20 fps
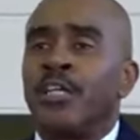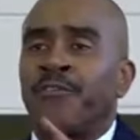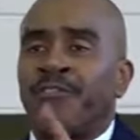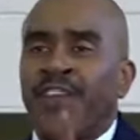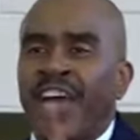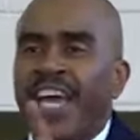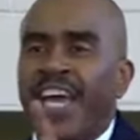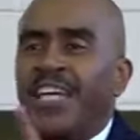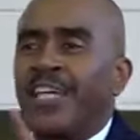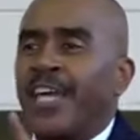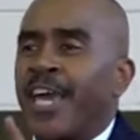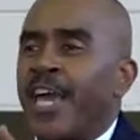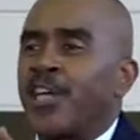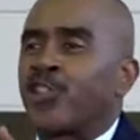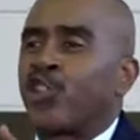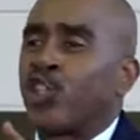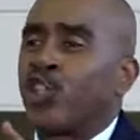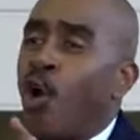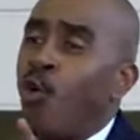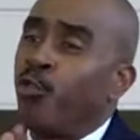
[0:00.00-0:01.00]
The thing
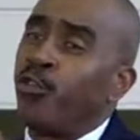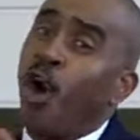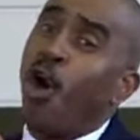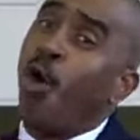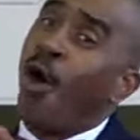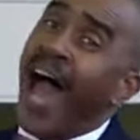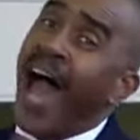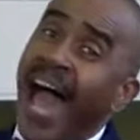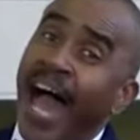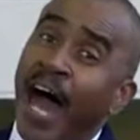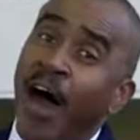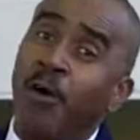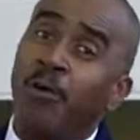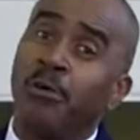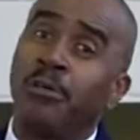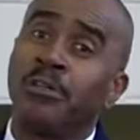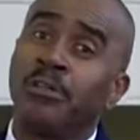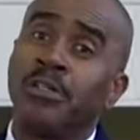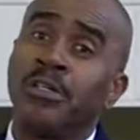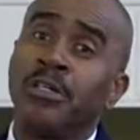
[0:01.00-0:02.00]
is, you don't know
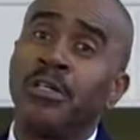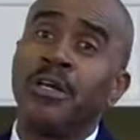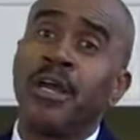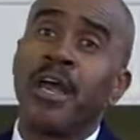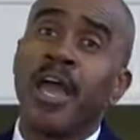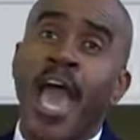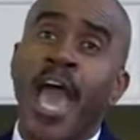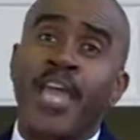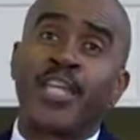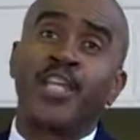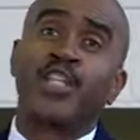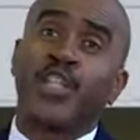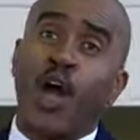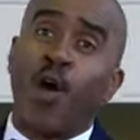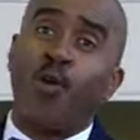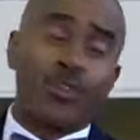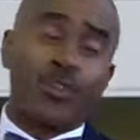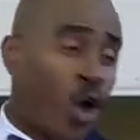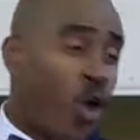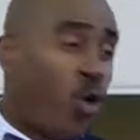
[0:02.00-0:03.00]
how, and you
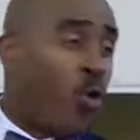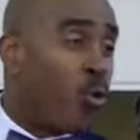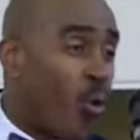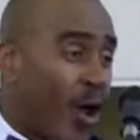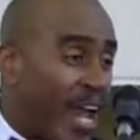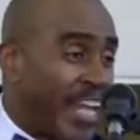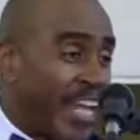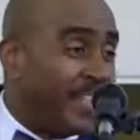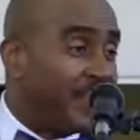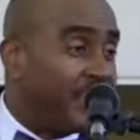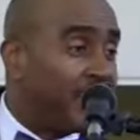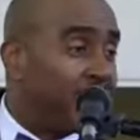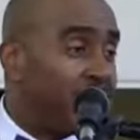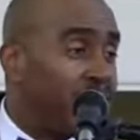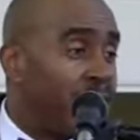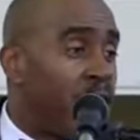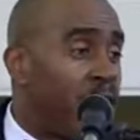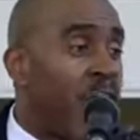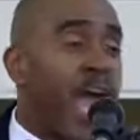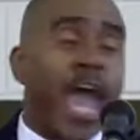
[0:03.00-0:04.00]
don't know when,
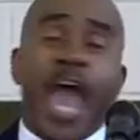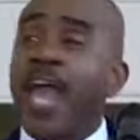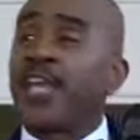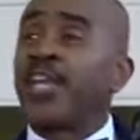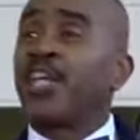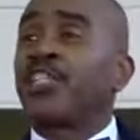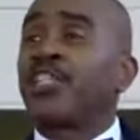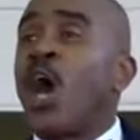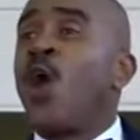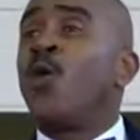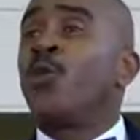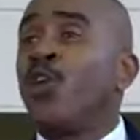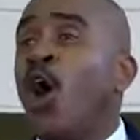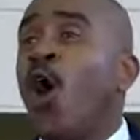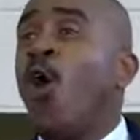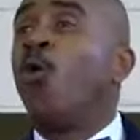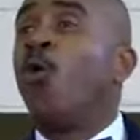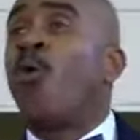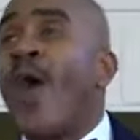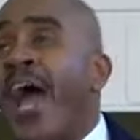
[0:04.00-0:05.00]
and you
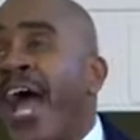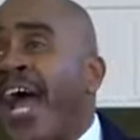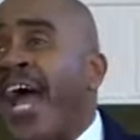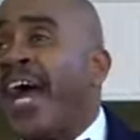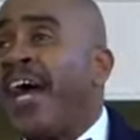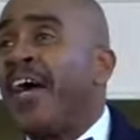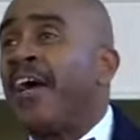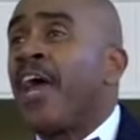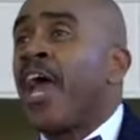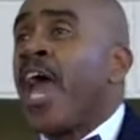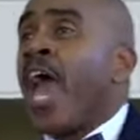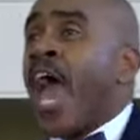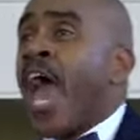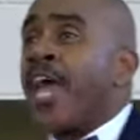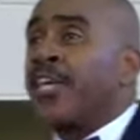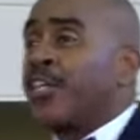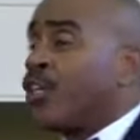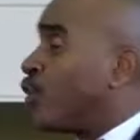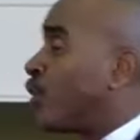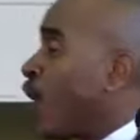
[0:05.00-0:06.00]
don't know where,
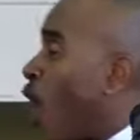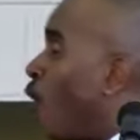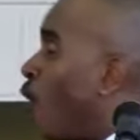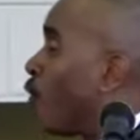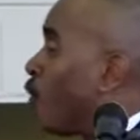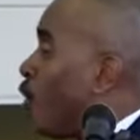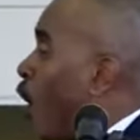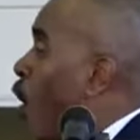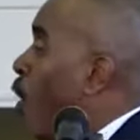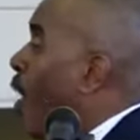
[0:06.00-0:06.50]
and you don't